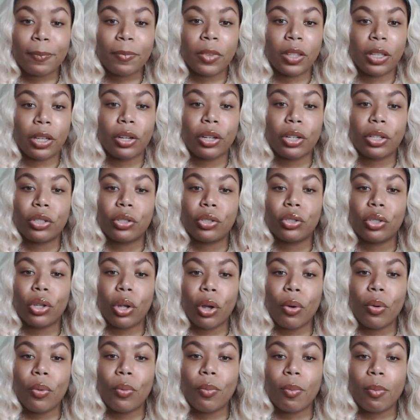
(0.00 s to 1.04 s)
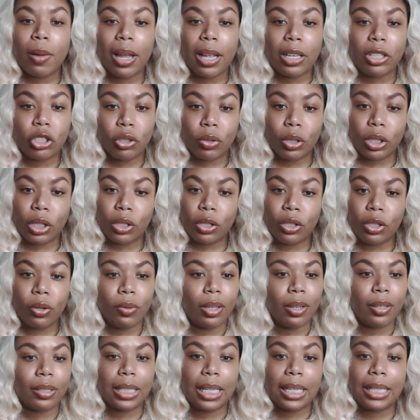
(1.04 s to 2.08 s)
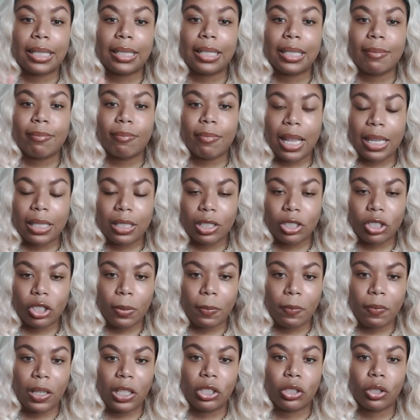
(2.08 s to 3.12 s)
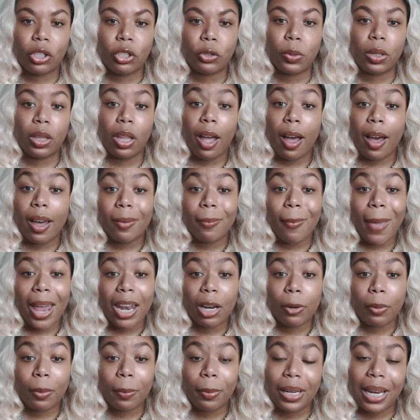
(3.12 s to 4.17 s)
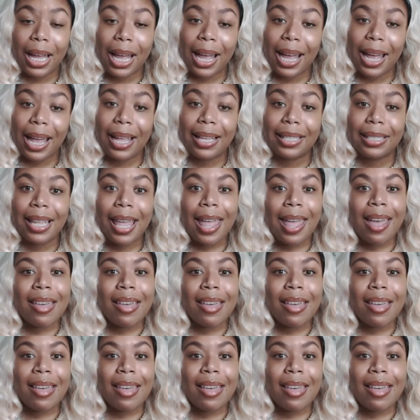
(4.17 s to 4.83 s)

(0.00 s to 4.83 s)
There is so much you can do. There's instant messaging features with automatic replies.